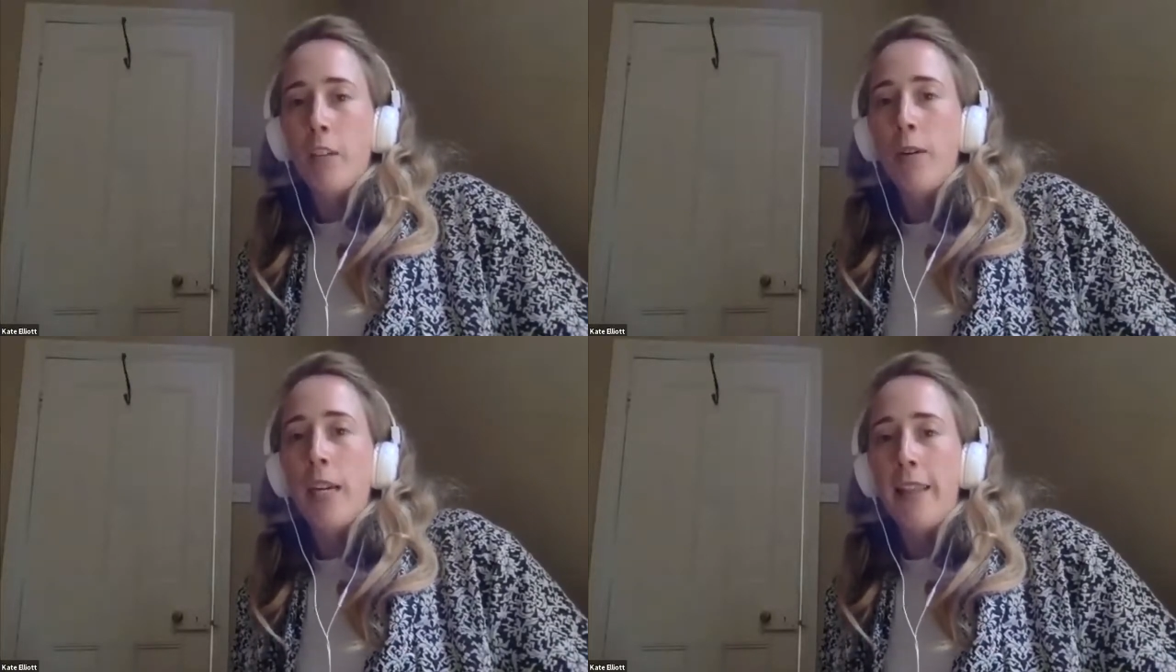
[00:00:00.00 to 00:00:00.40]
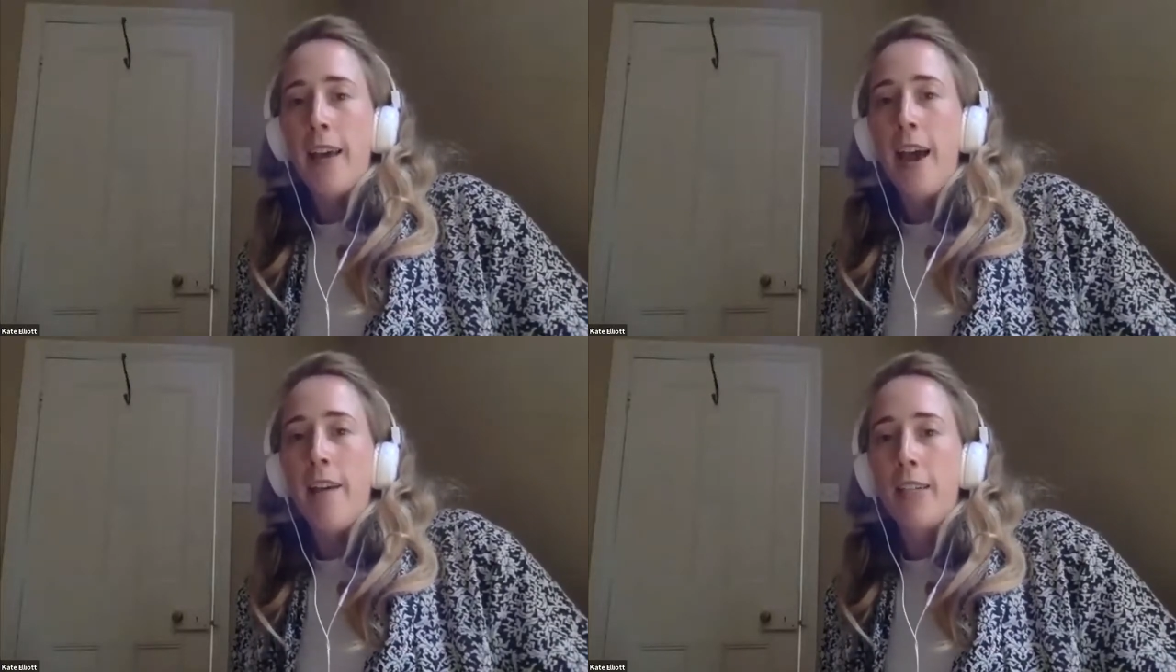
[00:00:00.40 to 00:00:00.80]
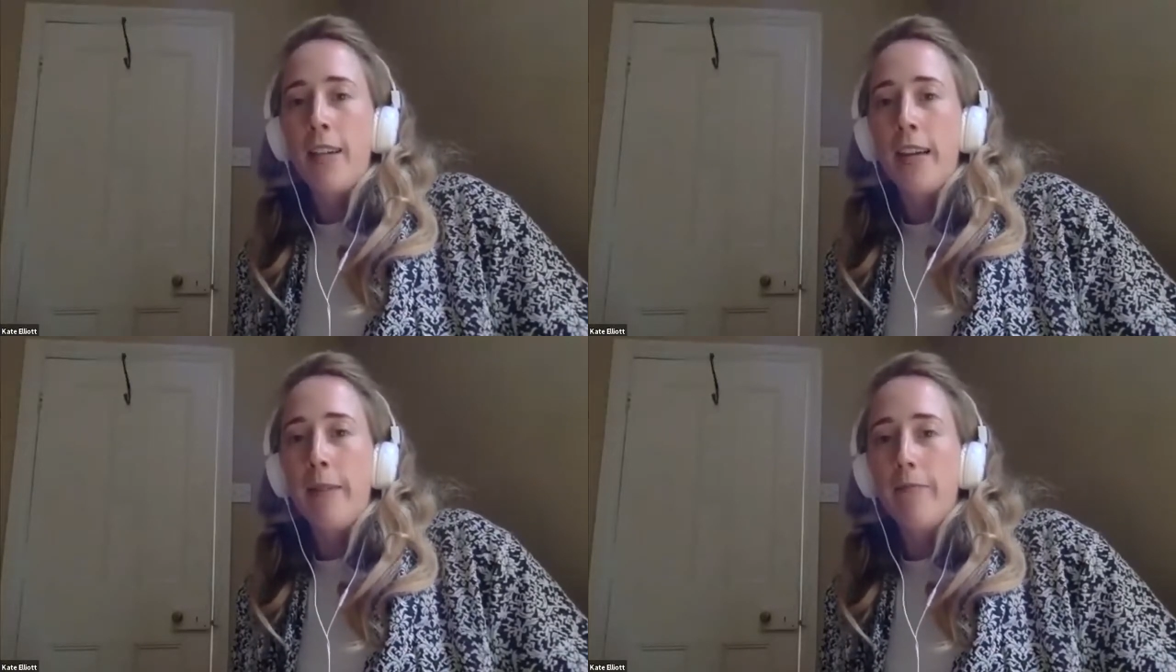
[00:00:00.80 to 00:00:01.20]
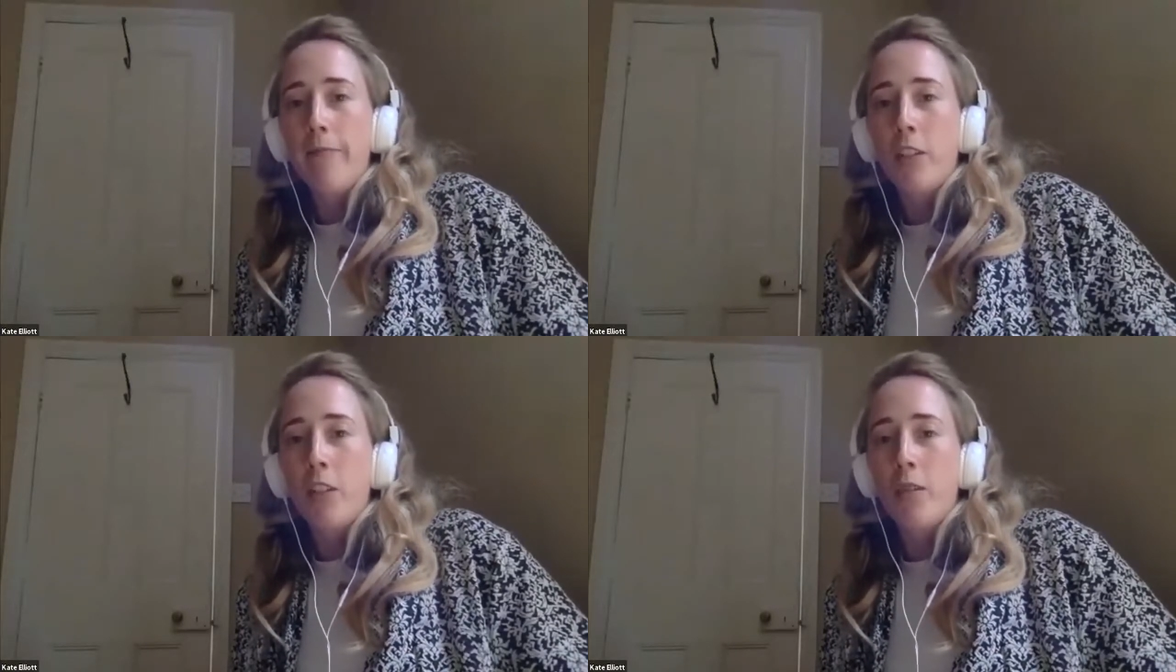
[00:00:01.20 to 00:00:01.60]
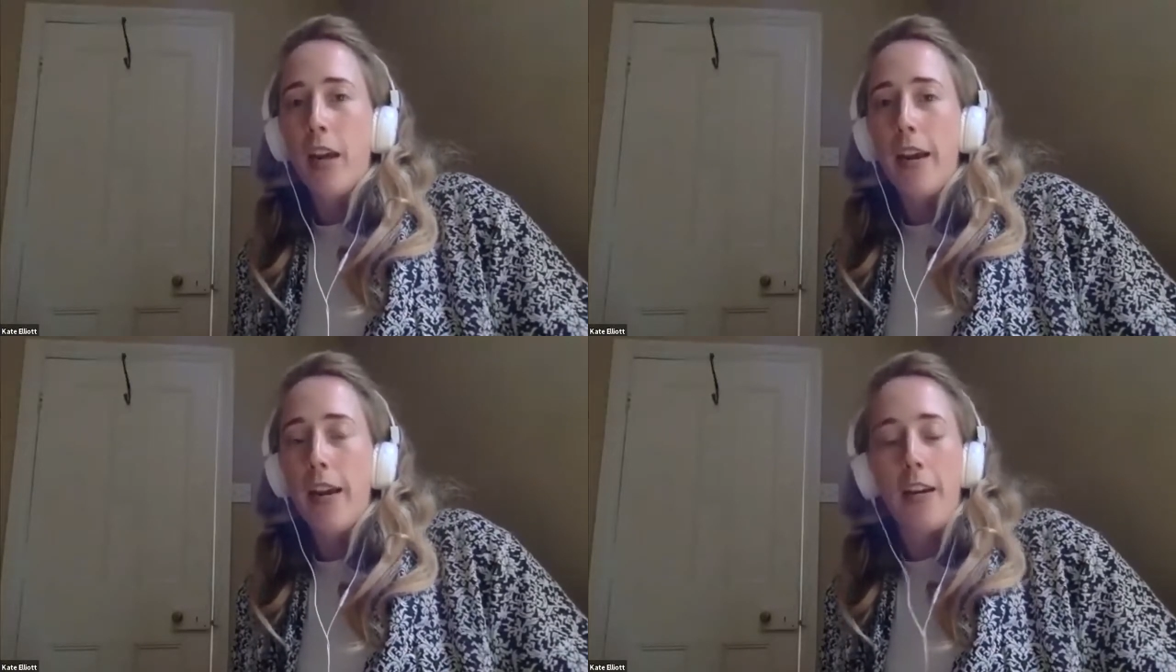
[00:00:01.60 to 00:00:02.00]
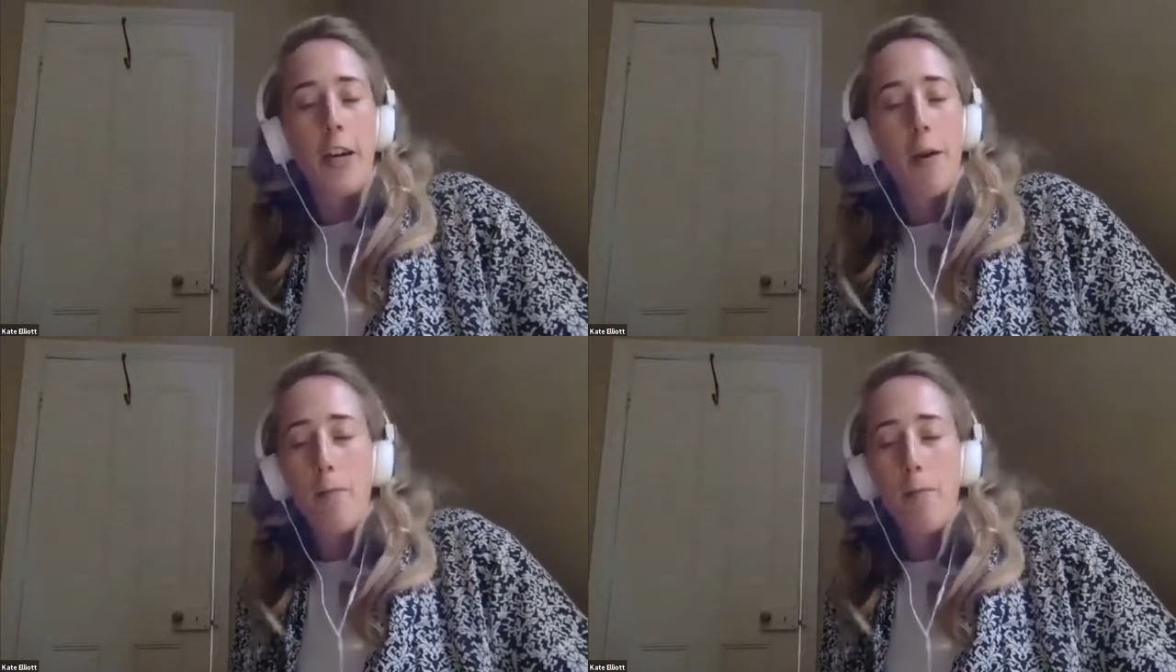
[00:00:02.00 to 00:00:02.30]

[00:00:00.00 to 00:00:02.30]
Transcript: it's really there, isn't it? She was like, yep.